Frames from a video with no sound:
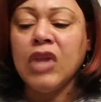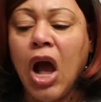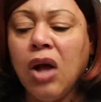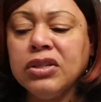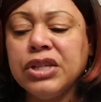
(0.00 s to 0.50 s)

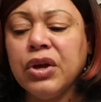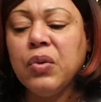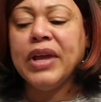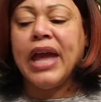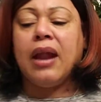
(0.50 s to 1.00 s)
Also,
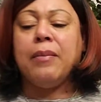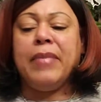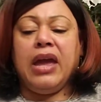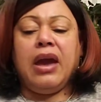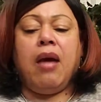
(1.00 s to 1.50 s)
we got to
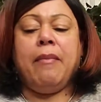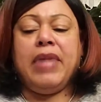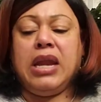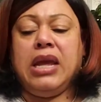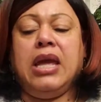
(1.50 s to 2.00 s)
make our
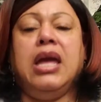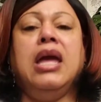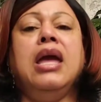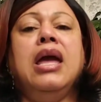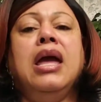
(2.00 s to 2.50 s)
money
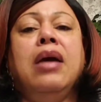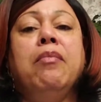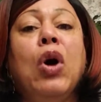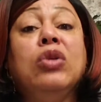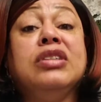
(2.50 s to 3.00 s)

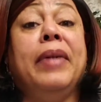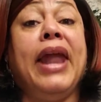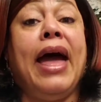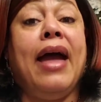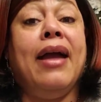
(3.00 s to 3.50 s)

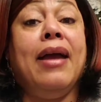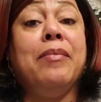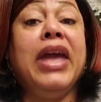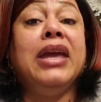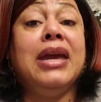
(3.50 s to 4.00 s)
multiply.
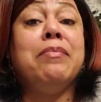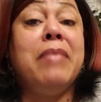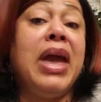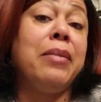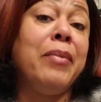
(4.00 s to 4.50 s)
Make it
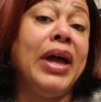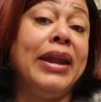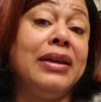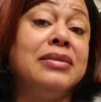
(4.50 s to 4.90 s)
make money.